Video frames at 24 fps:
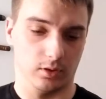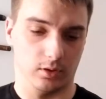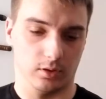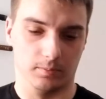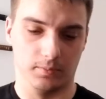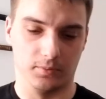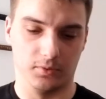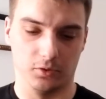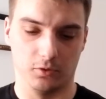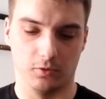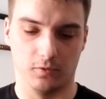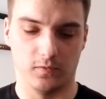
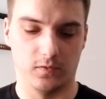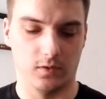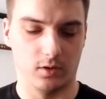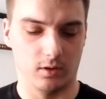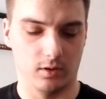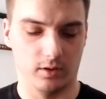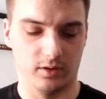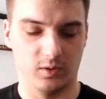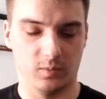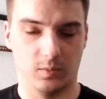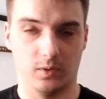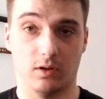So far,
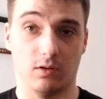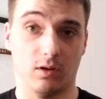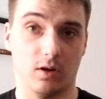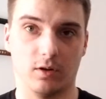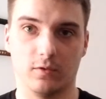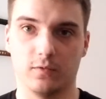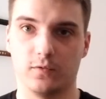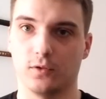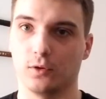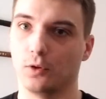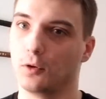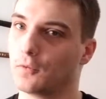it's been on
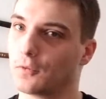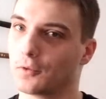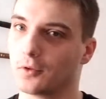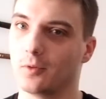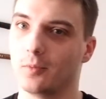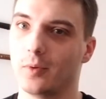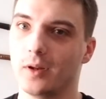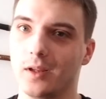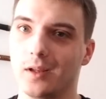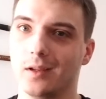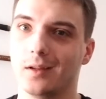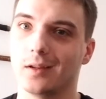for over a
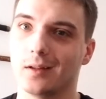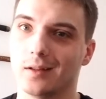week,